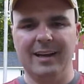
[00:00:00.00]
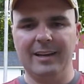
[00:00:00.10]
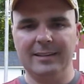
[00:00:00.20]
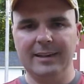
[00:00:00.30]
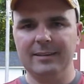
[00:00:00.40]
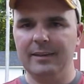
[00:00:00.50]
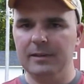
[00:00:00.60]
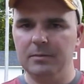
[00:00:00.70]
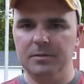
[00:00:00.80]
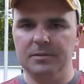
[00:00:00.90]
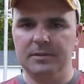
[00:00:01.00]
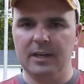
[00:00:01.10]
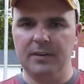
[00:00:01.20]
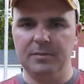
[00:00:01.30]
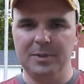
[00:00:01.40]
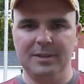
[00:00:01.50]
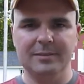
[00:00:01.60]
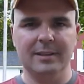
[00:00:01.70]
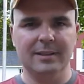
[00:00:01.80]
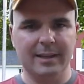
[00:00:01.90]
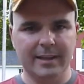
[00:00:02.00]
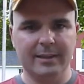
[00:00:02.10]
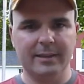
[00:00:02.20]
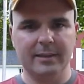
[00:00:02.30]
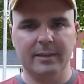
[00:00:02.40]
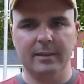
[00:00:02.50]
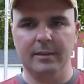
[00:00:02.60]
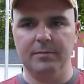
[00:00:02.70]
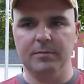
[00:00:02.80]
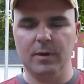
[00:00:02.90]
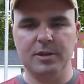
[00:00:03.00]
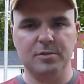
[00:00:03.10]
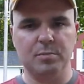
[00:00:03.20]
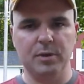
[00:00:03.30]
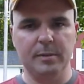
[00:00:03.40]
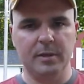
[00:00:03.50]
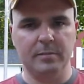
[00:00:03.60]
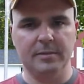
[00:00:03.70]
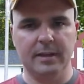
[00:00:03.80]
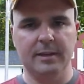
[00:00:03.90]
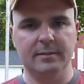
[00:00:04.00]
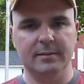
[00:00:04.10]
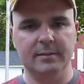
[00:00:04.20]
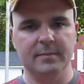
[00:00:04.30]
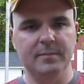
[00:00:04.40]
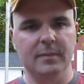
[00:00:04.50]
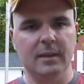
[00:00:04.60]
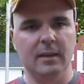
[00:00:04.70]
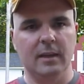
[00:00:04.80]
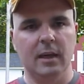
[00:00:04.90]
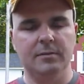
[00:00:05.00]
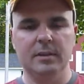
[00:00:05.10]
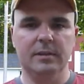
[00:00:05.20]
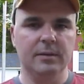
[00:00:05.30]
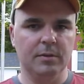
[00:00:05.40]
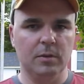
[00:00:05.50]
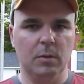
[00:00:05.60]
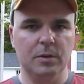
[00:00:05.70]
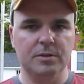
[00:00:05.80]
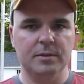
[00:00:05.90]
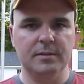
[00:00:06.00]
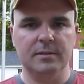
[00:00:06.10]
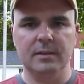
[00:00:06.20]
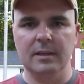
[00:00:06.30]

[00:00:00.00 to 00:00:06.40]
I like lighter roasted coffee because I like the fresh premium taste of the different origins